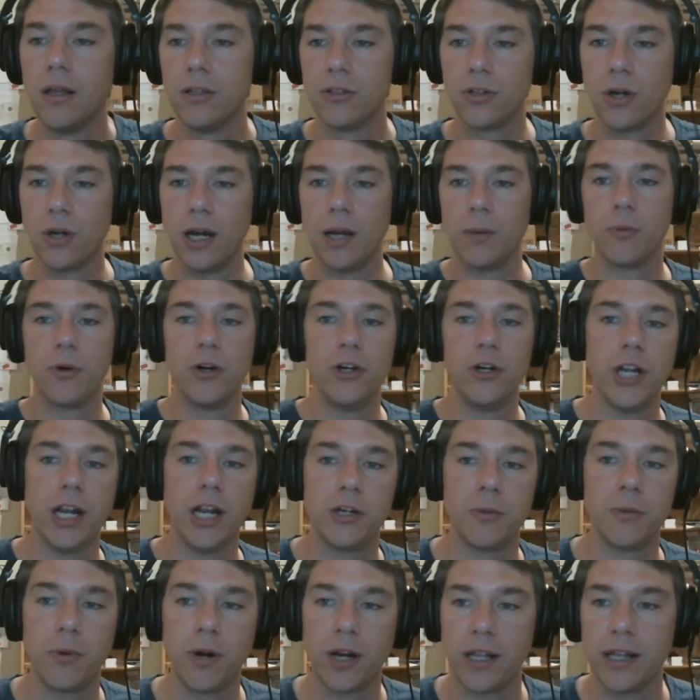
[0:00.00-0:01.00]
So I
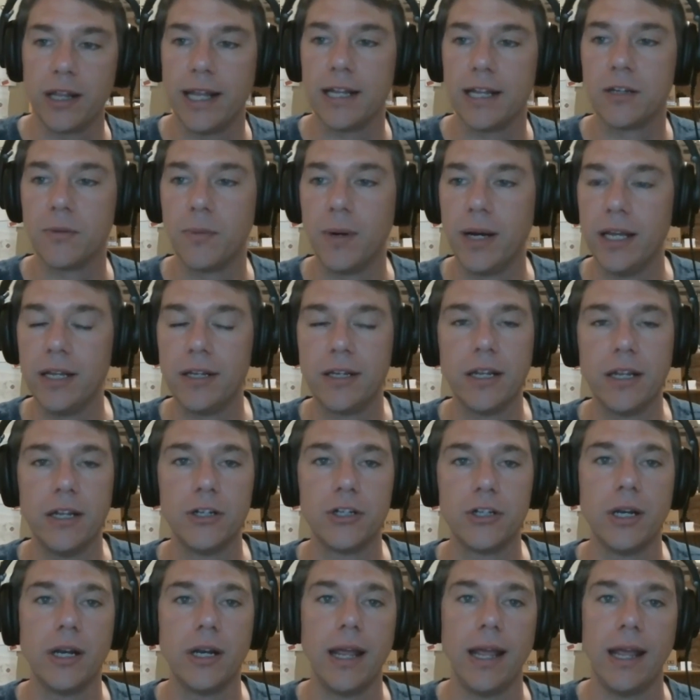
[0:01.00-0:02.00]
appreciate you bringing that to my
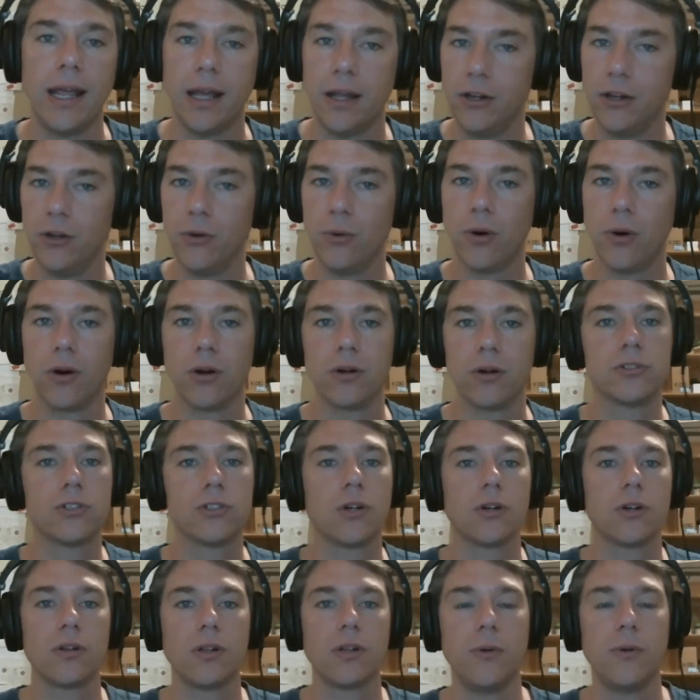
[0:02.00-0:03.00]
attention. And you are
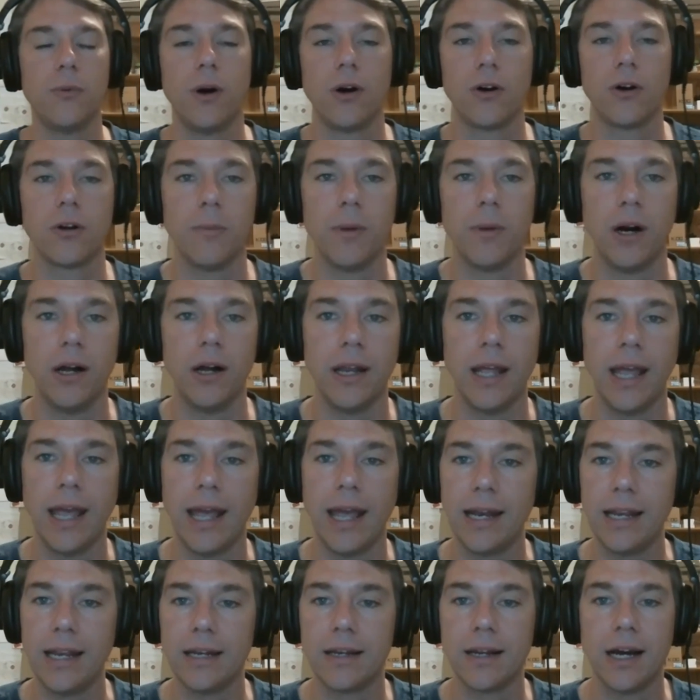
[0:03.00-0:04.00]
certainly welcome on
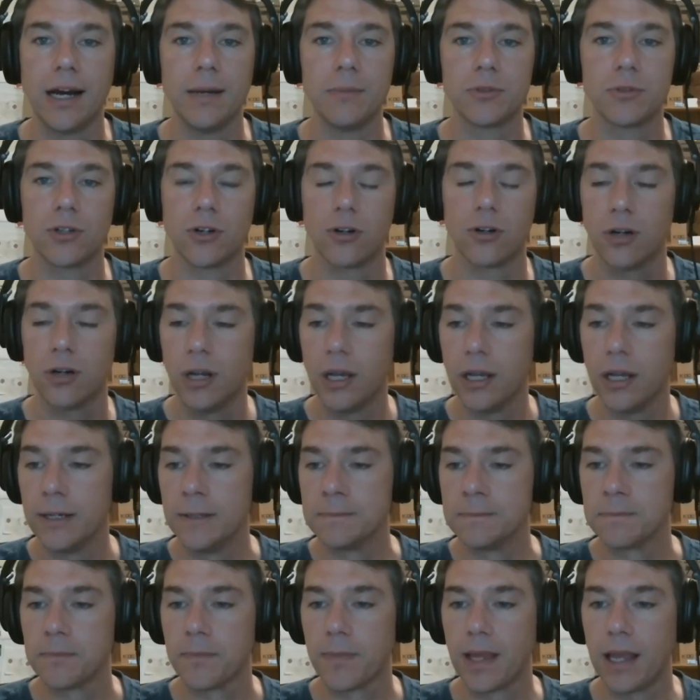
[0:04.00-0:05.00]
anytime, sir.
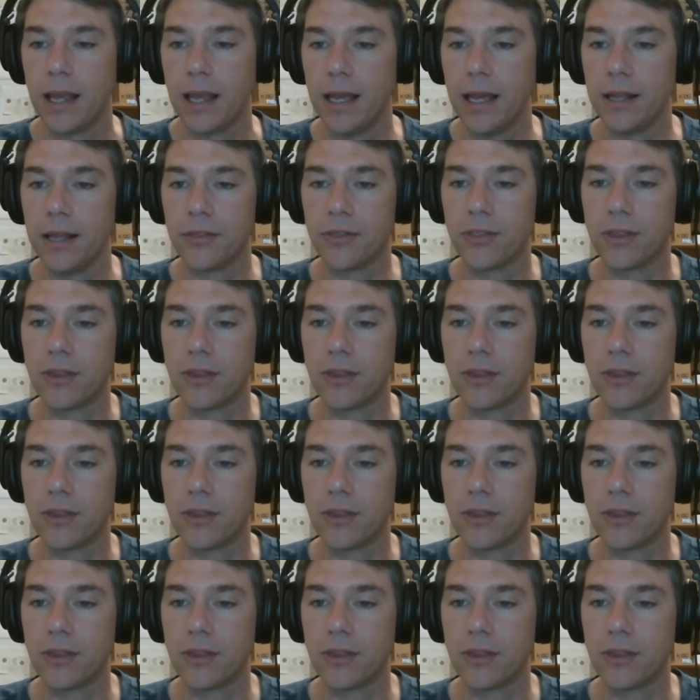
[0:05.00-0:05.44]
And